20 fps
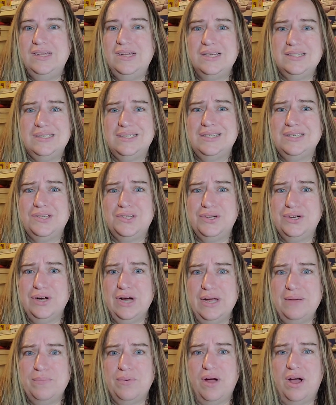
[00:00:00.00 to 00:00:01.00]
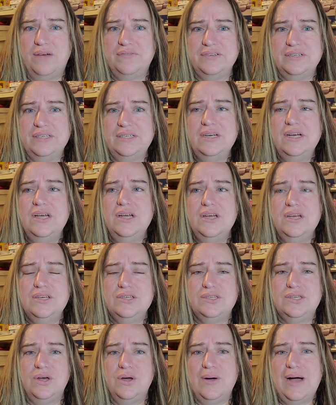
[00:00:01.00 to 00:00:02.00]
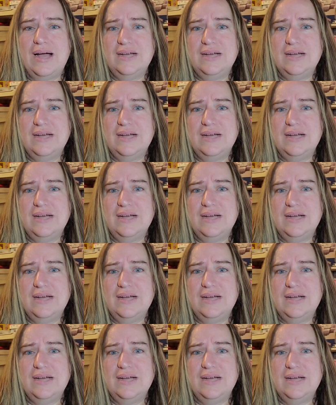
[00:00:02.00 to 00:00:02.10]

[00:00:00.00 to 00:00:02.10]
it's still a great profit. So